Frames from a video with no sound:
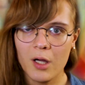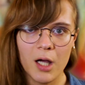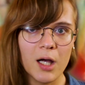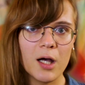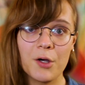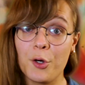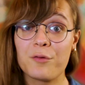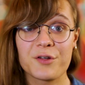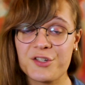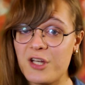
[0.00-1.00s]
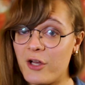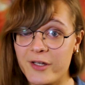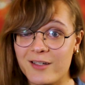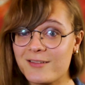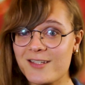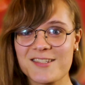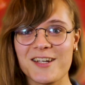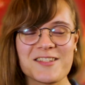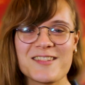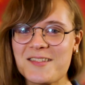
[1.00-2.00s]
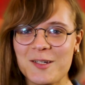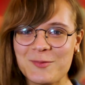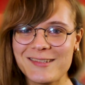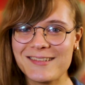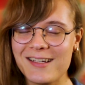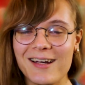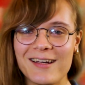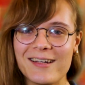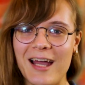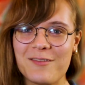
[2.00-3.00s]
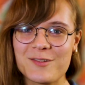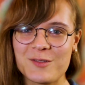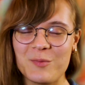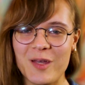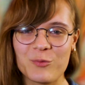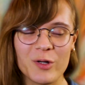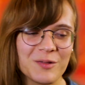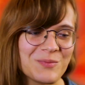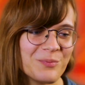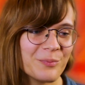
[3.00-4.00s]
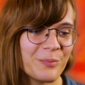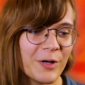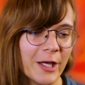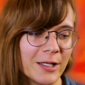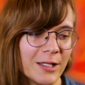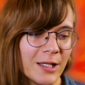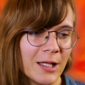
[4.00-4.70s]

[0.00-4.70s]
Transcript: uh, oversharing discussion segment uh, after the main one, but